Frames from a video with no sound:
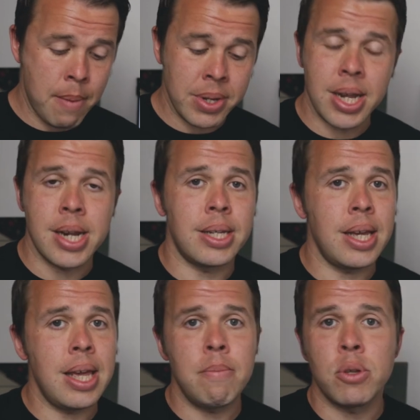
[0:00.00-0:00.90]
MSN
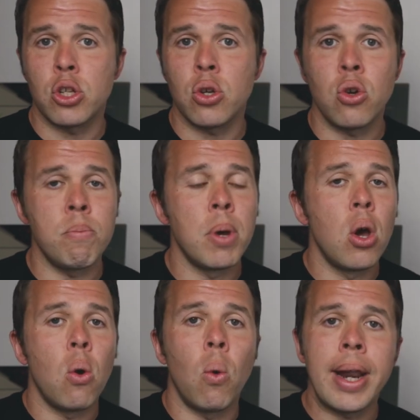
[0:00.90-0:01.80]
Teams, Zoom,
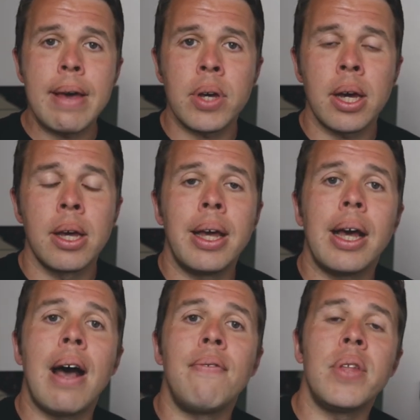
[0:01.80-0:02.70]
whatever,
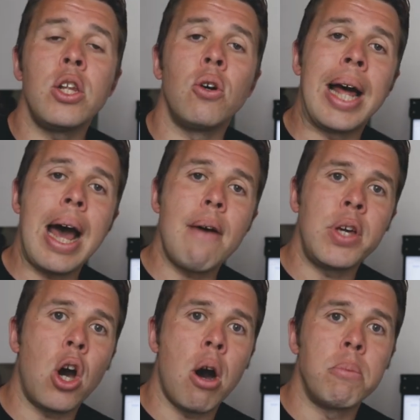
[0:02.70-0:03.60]
and then you'll have
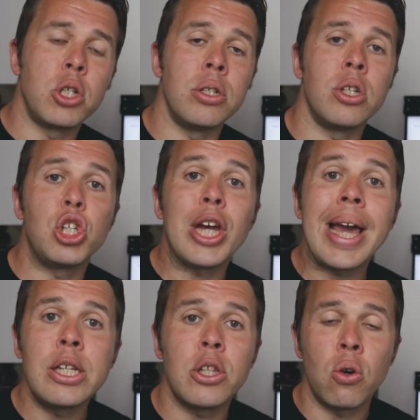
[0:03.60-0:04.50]
the option to
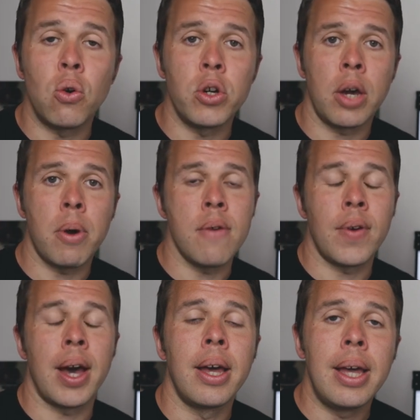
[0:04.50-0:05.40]
change the audio
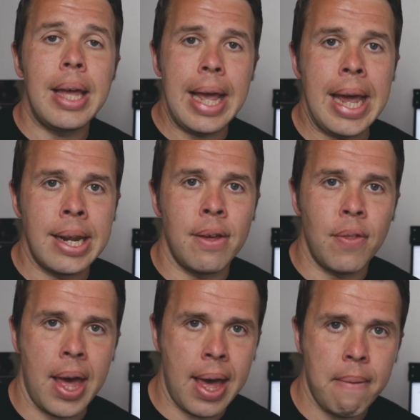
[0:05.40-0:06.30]
over in
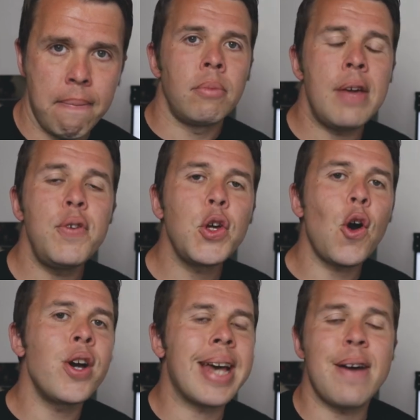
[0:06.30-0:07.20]
there. If you
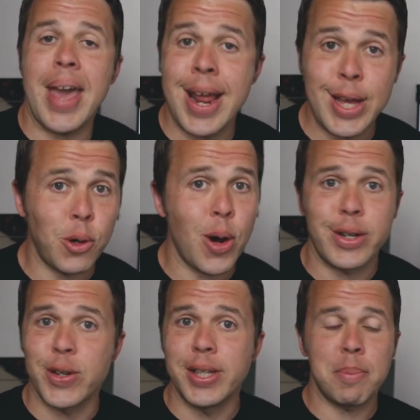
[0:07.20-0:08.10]
guys have any
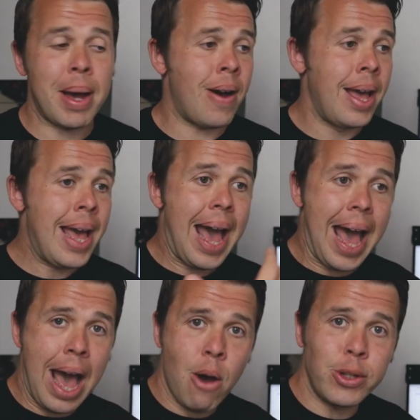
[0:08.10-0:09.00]
questions about
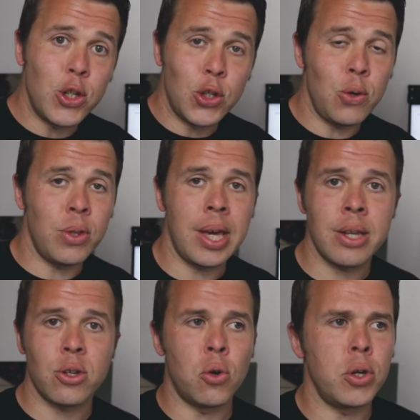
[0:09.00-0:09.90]
how to do
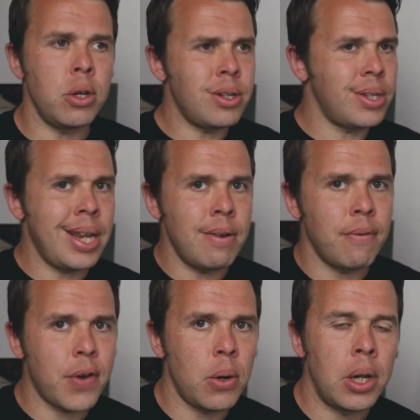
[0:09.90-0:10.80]
this, or you just didn't
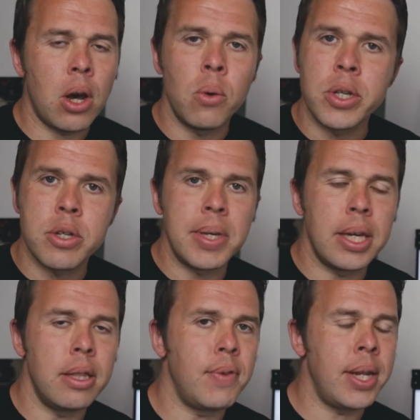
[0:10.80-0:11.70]
follow along with something
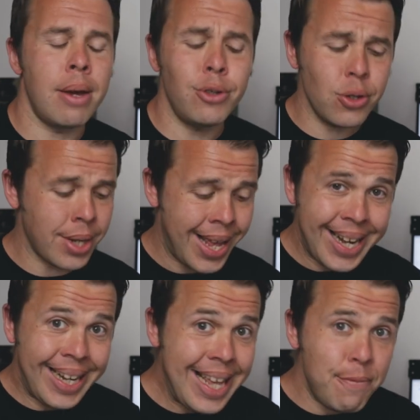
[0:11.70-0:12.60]
in the video, just
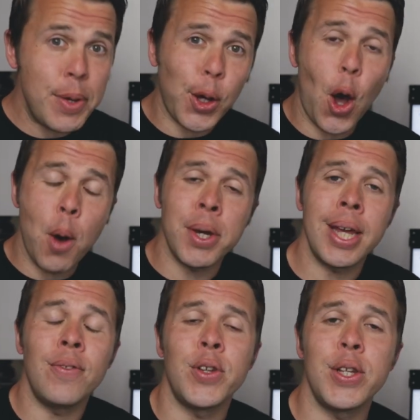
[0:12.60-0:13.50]
leave me a comment
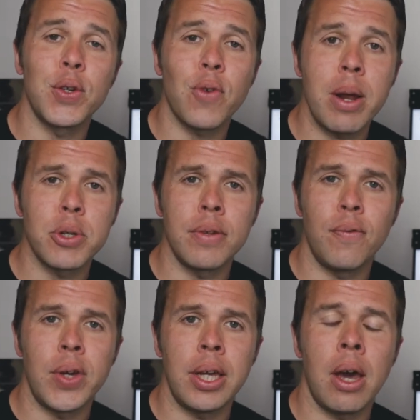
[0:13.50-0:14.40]
in the description of the
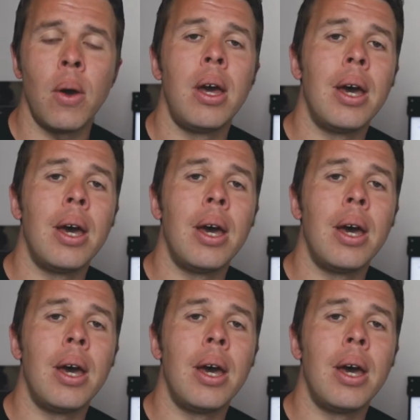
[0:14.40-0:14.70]
video